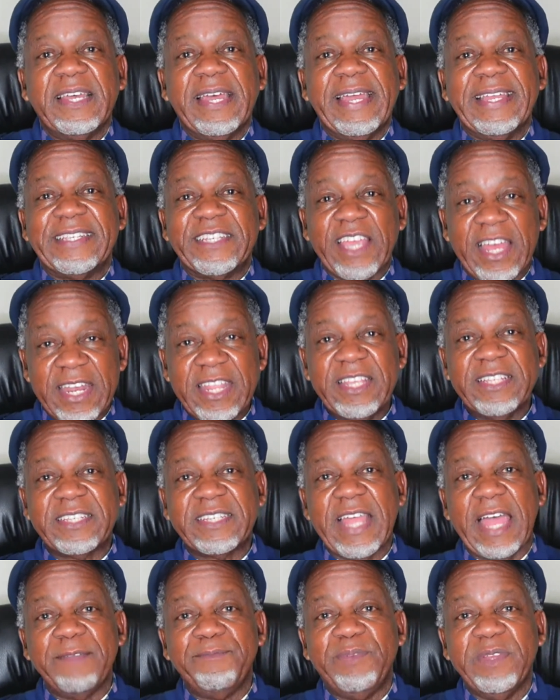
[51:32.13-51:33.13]
a
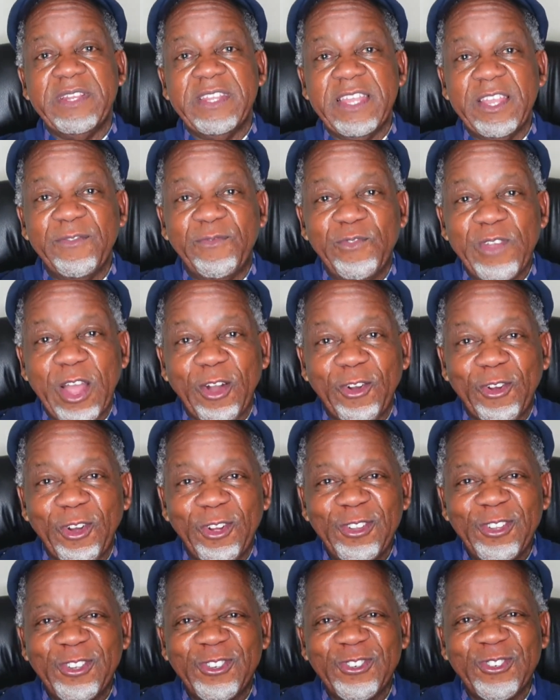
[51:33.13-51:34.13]
challenge I believe we are
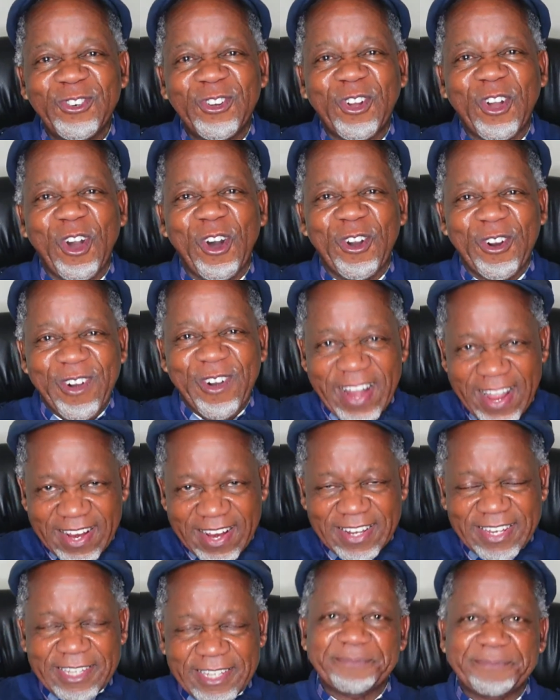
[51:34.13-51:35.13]
going to
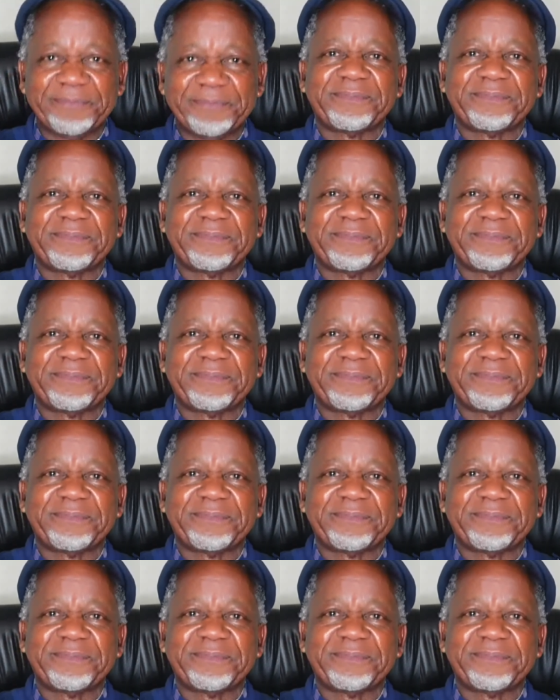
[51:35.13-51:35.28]
correct.